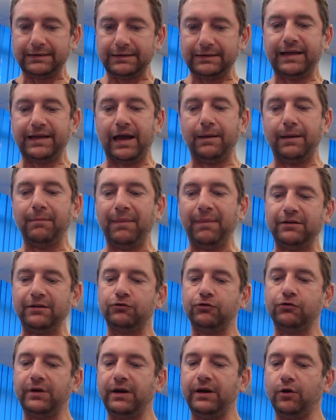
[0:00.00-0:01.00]

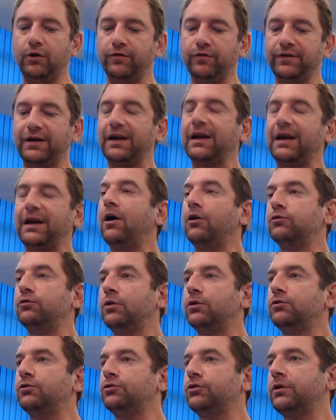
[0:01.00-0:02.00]
Dimensioning of a cloud.
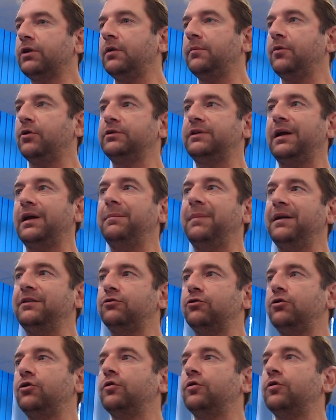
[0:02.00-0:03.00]
When we're talking about
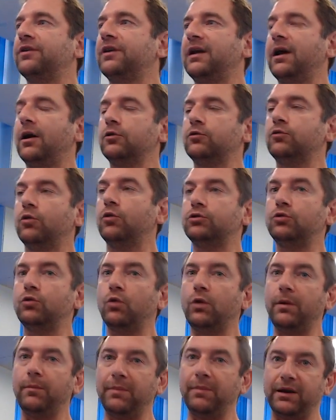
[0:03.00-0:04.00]
dimensioning of a cloud, what do
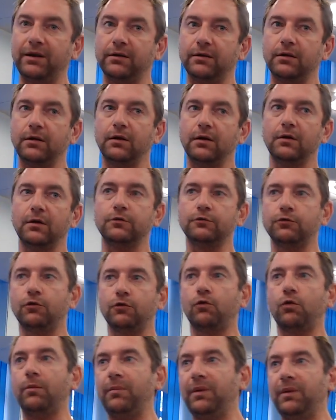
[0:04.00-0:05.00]
we mean? So
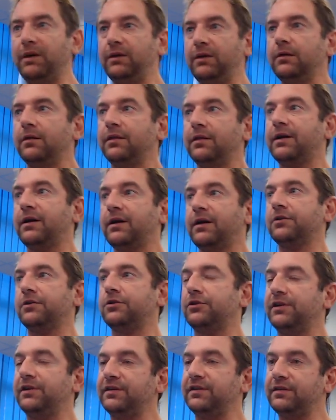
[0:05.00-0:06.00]
we mean the
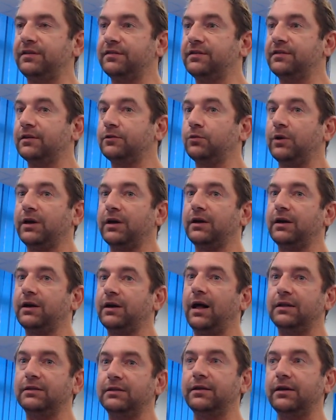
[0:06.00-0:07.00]
characteristics that we can
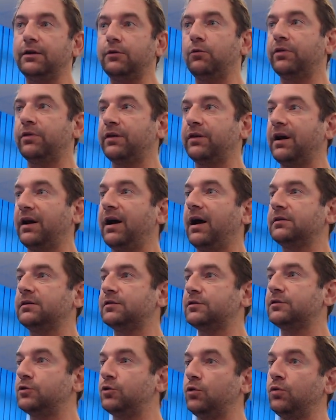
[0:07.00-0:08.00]
alter with
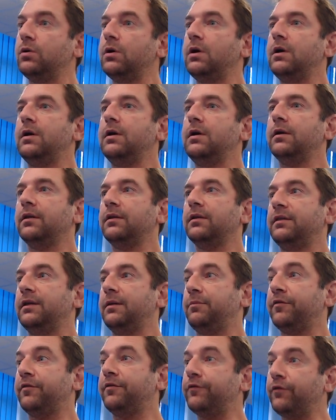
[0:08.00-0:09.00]
regards to the
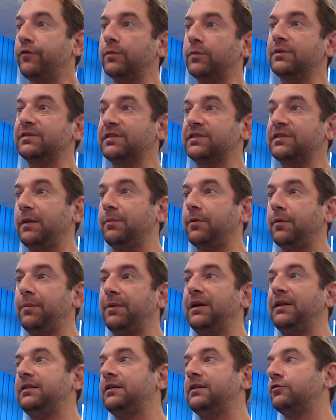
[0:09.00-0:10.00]
performance
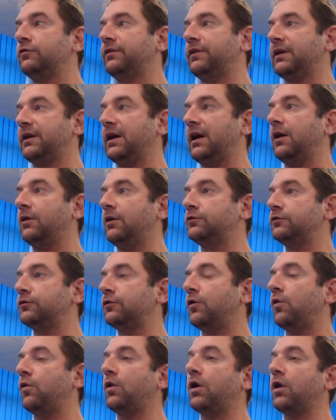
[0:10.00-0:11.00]
capabilities of the cloud.
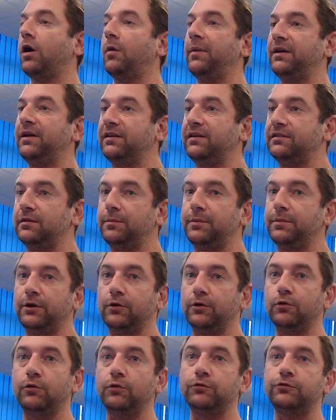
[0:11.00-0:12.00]
So how many
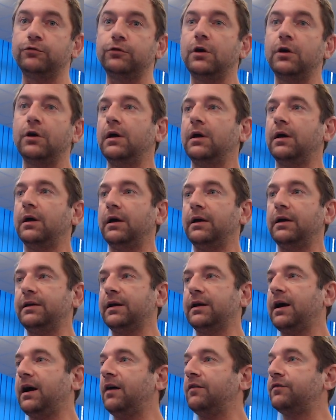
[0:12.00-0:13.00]
CPUs it
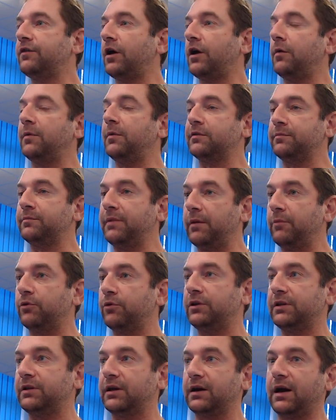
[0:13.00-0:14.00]
can have, how much
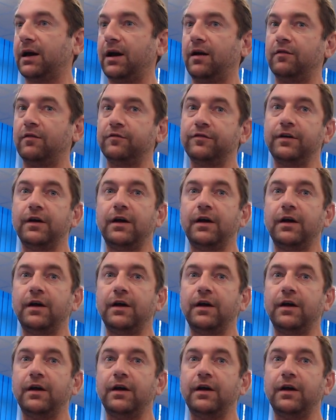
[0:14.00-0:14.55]
memory it can have,